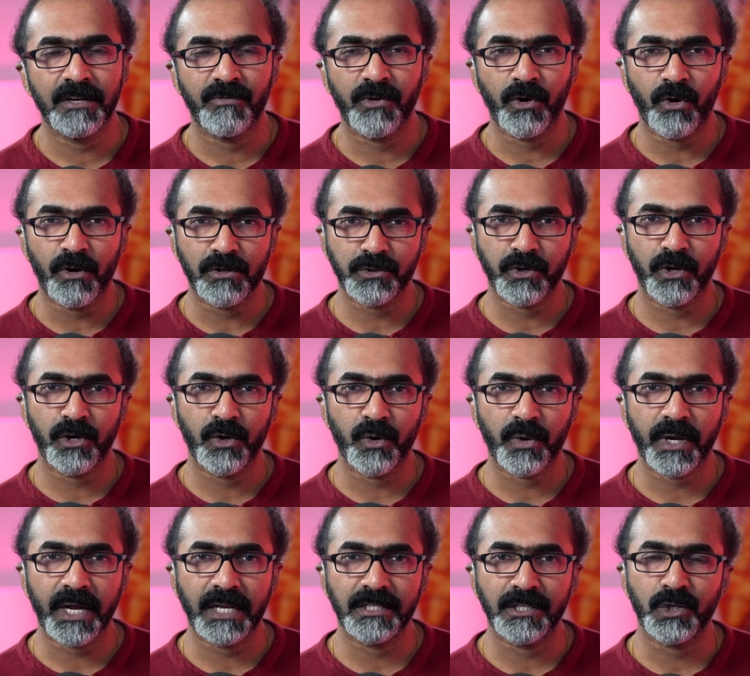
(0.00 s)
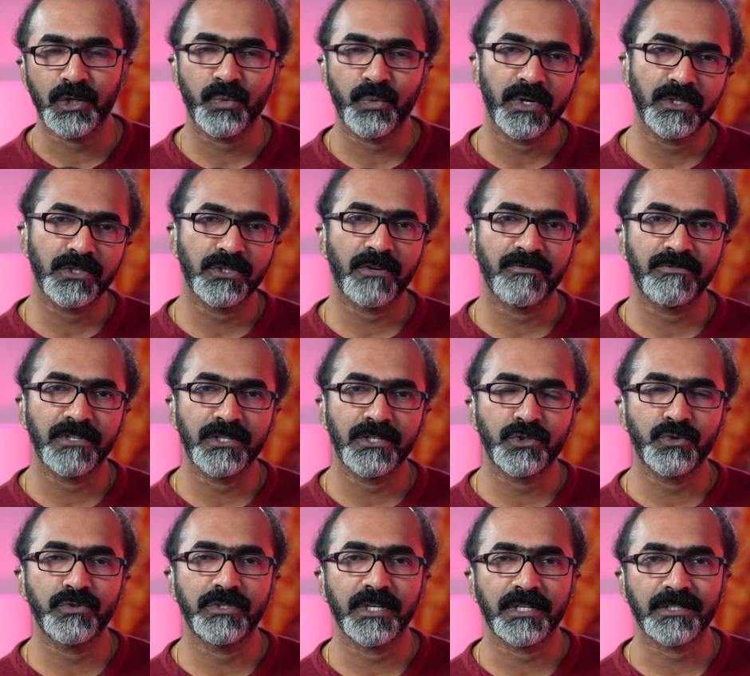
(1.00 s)
We're also going to look at the nuances of
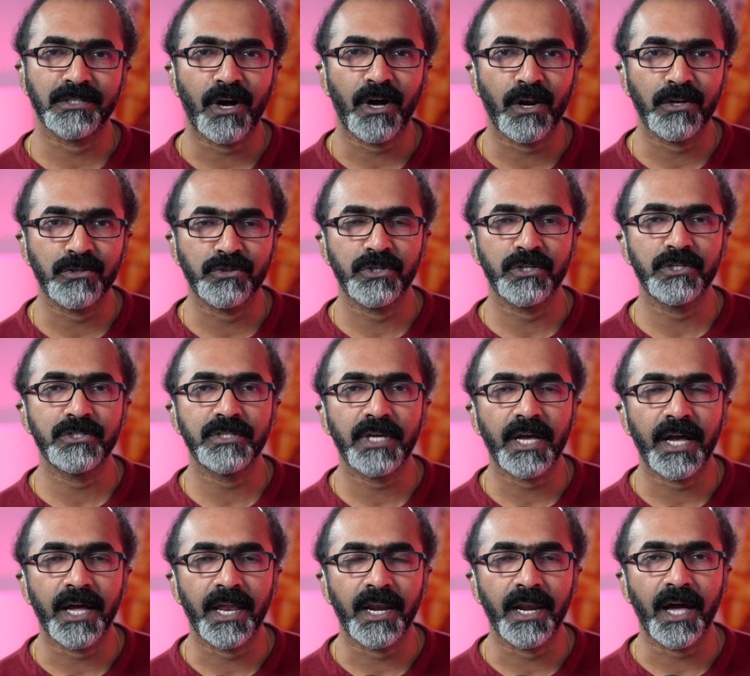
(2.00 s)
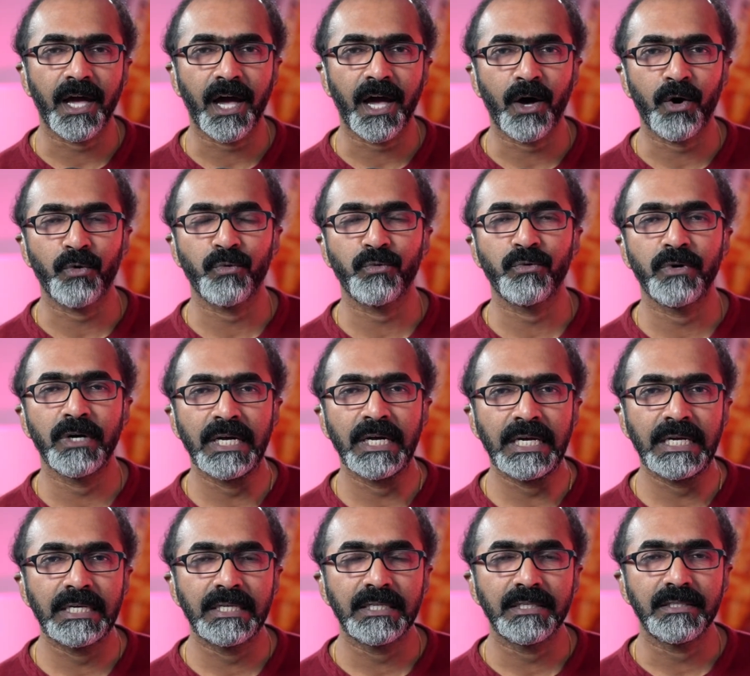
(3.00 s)
these two technologies and how
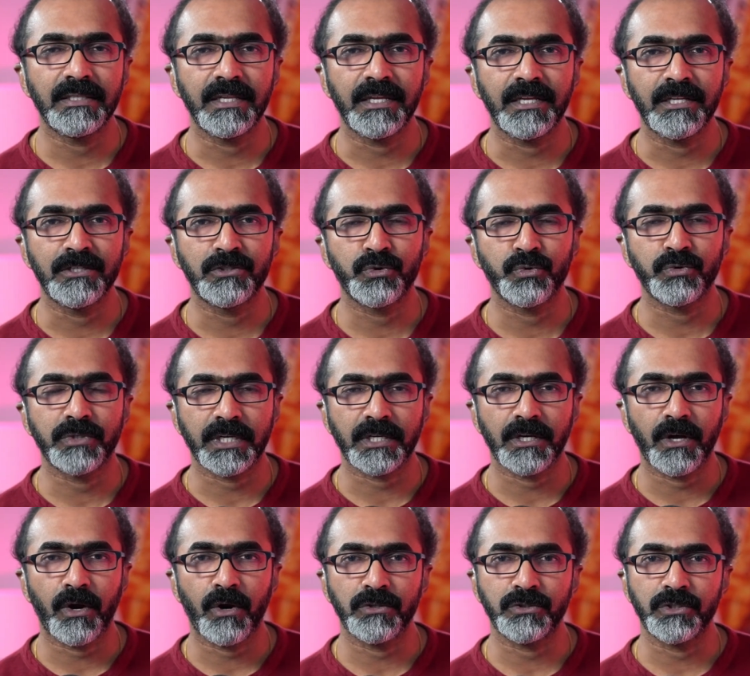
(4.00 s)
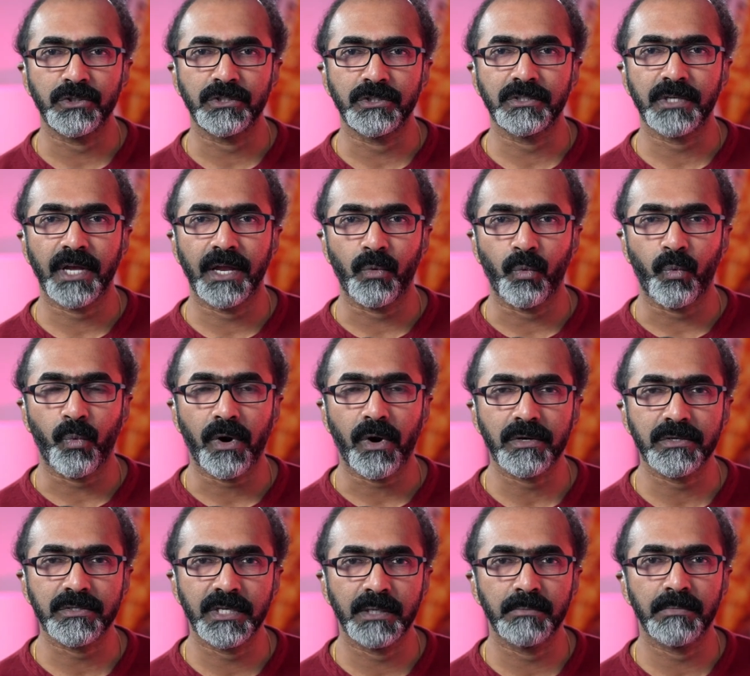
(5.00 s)
these two technologies can
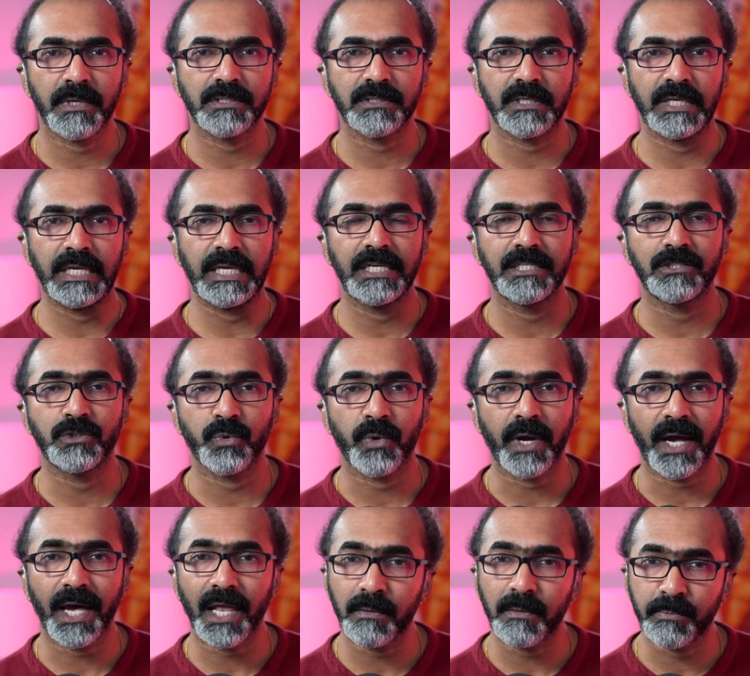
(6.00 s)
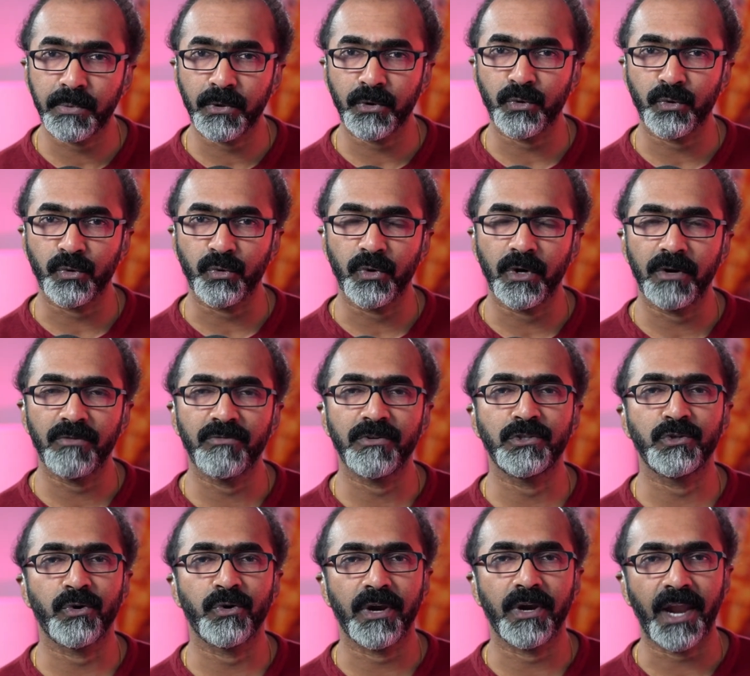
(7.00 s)
work seamlessly to help you
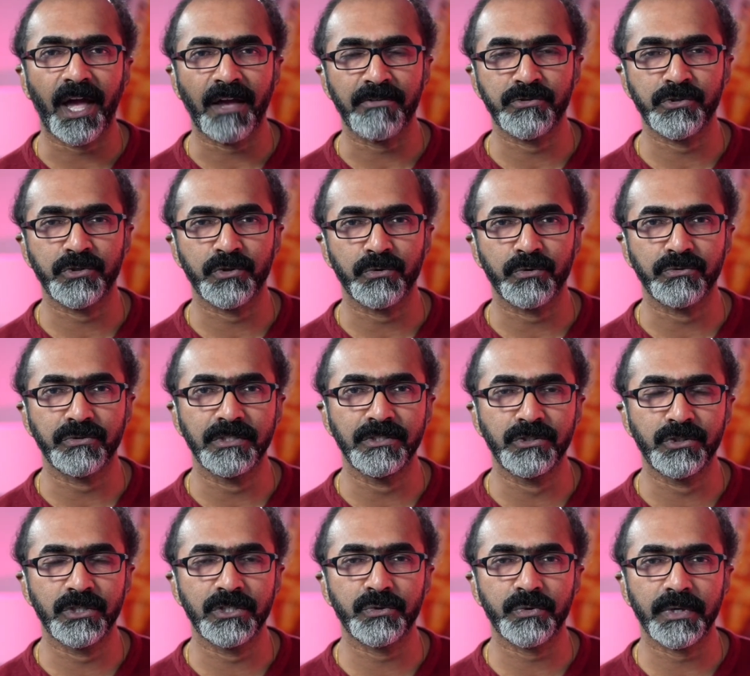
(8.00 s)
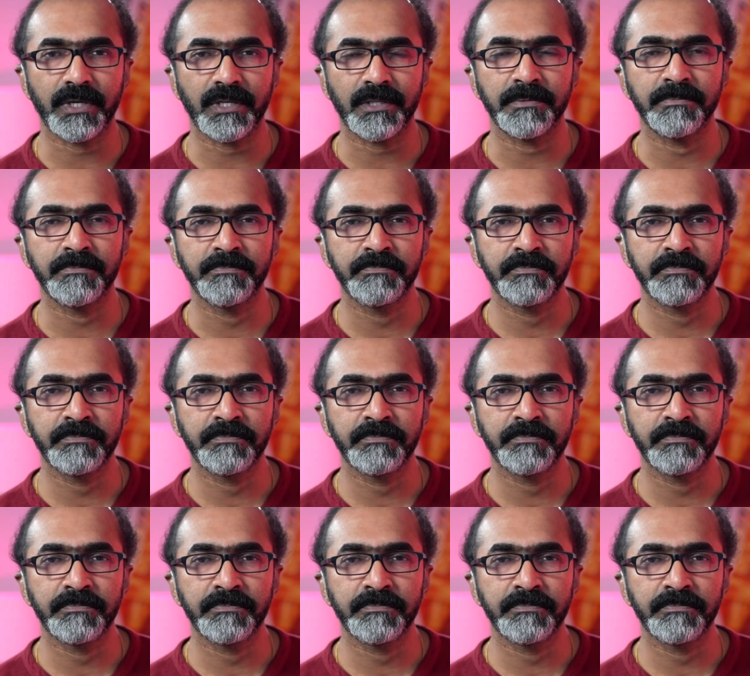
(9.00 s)
with your live shows in general.